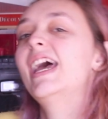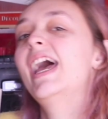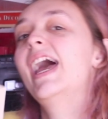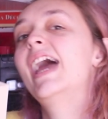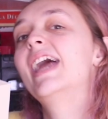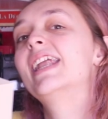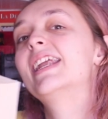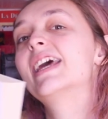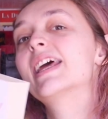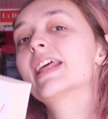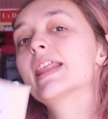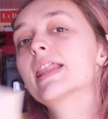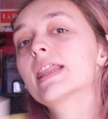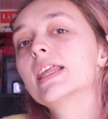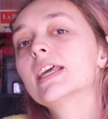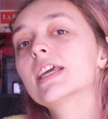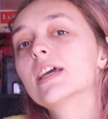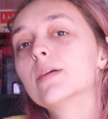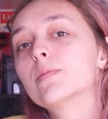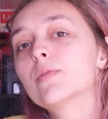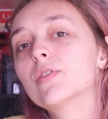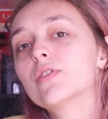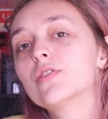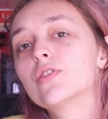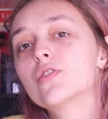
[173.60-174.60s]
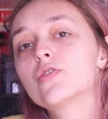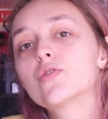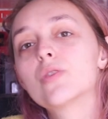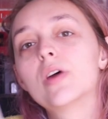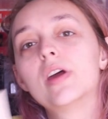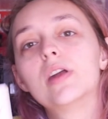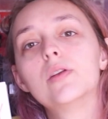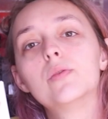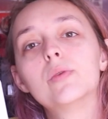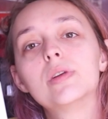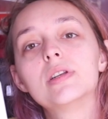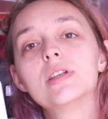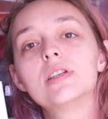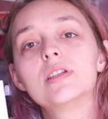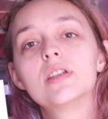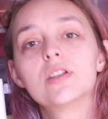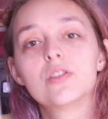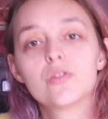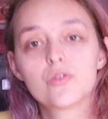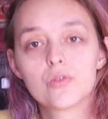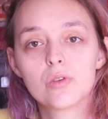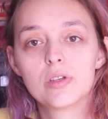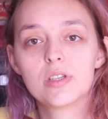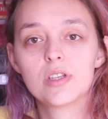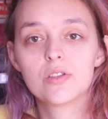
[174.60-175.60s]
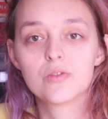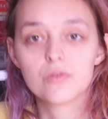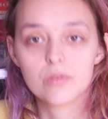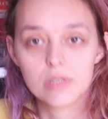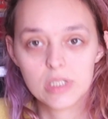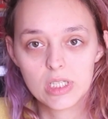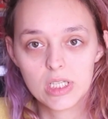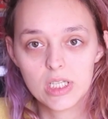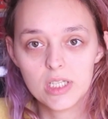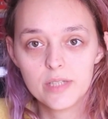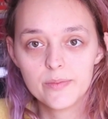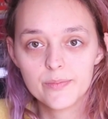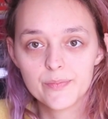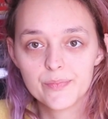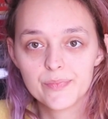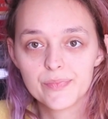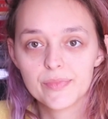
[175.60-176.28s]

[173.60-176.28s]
and I think I'm gonna try and read it in 2020.